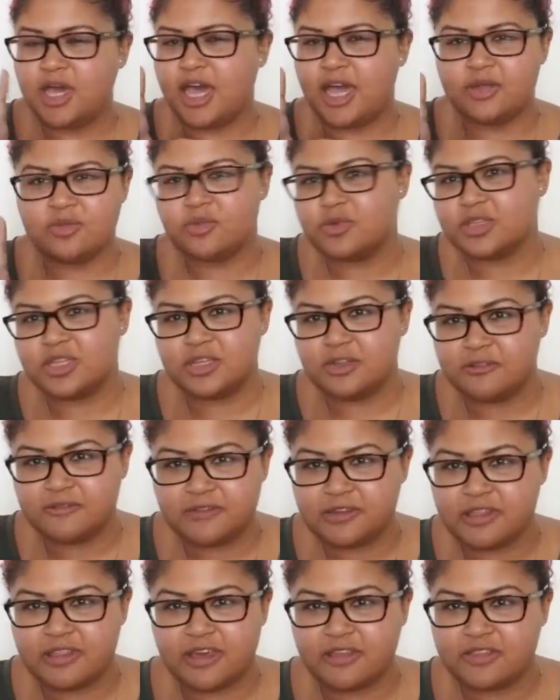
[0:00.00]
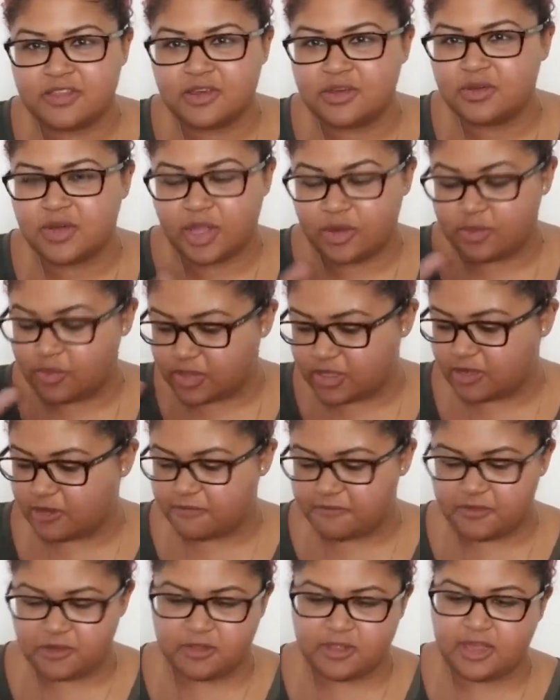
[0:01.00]
I really don't feel that though. I really
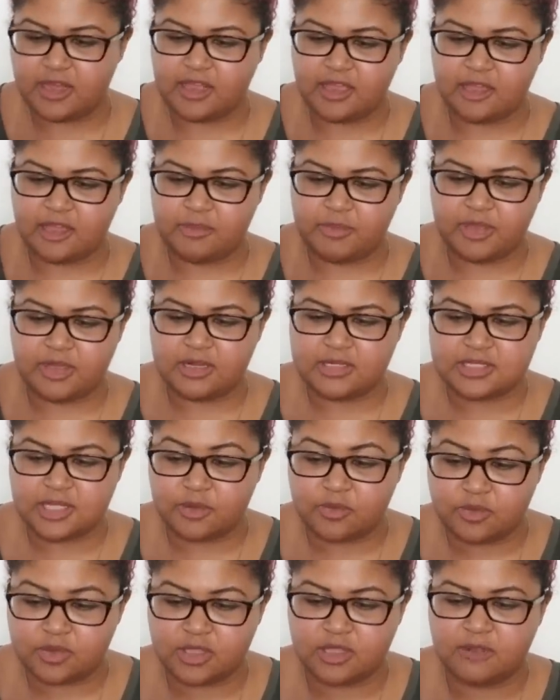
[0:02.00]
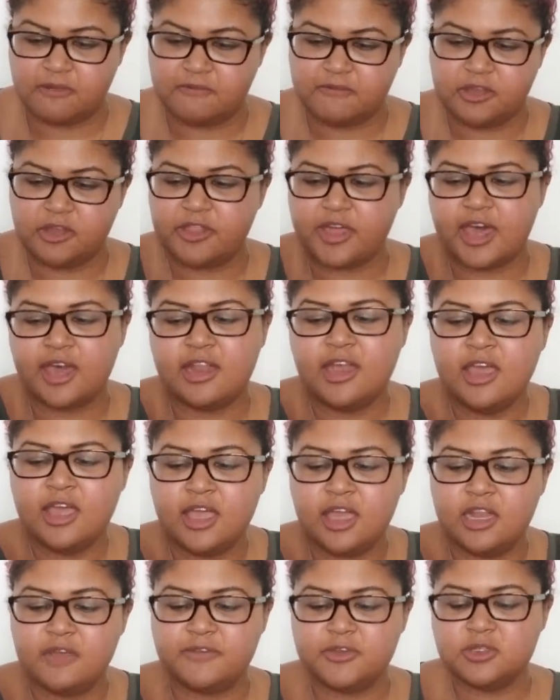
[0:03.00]
don't feel that. I gotta be honest. I really don't feel that.
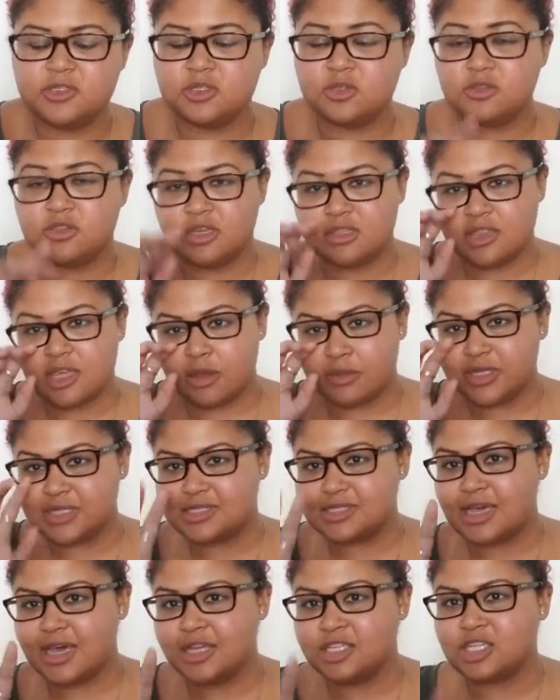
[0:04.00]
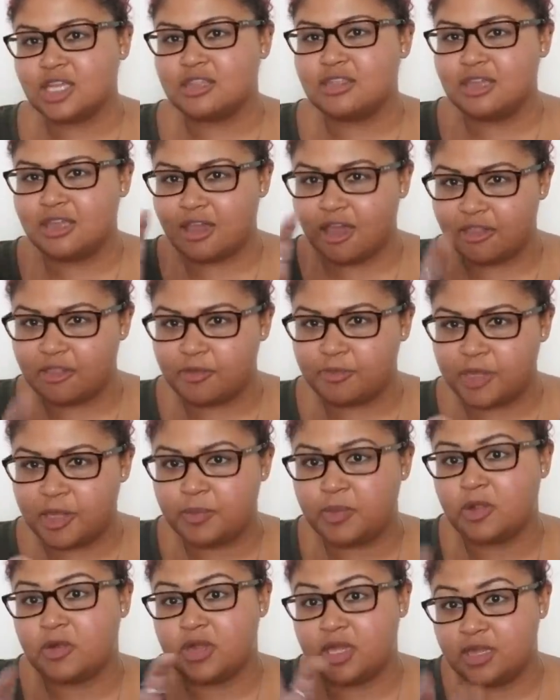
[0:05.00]
And if you do think that way, Sag, I think other
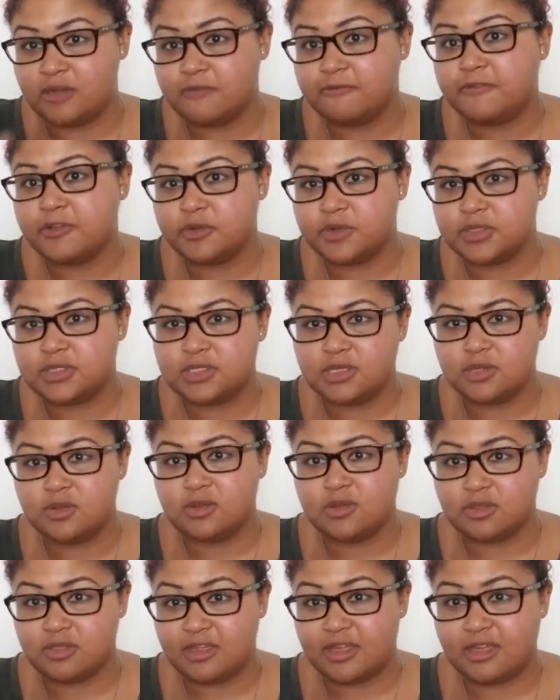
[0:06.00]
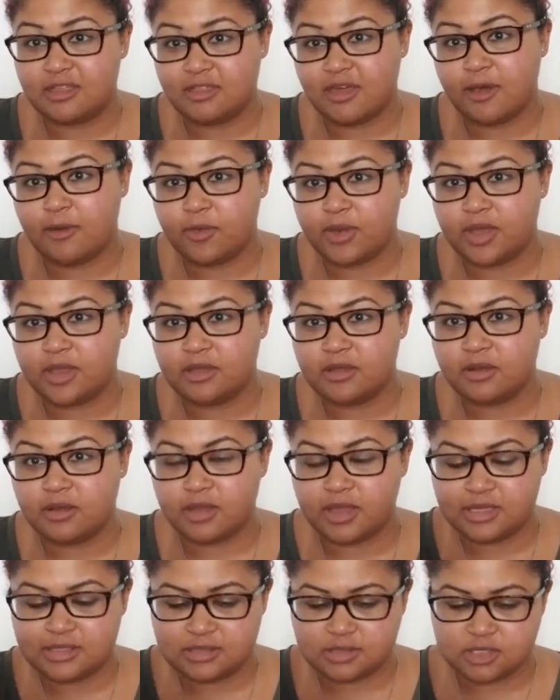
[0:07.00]
people are influencing you to think that way.
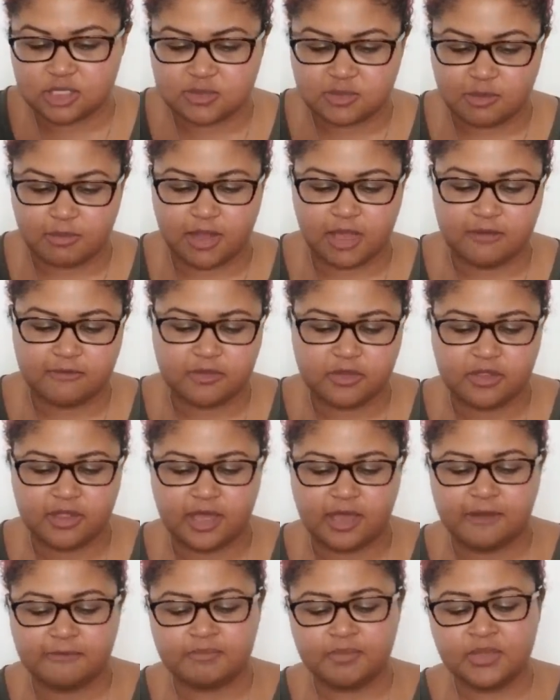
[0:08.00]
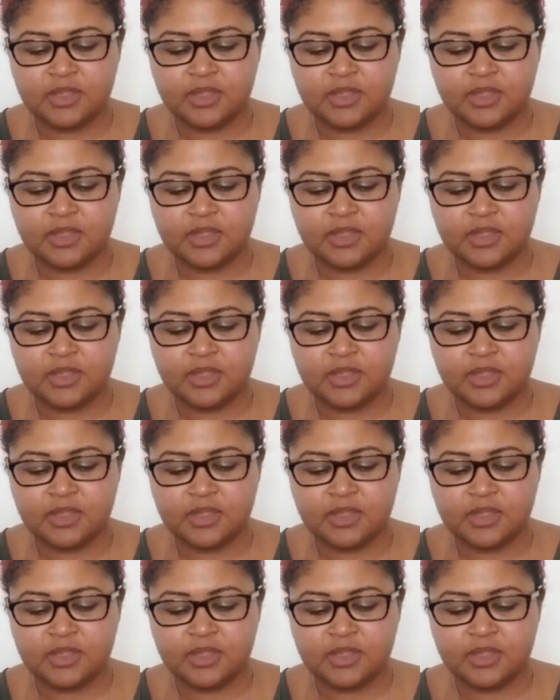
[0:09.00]
Okay, so just be mindful of that.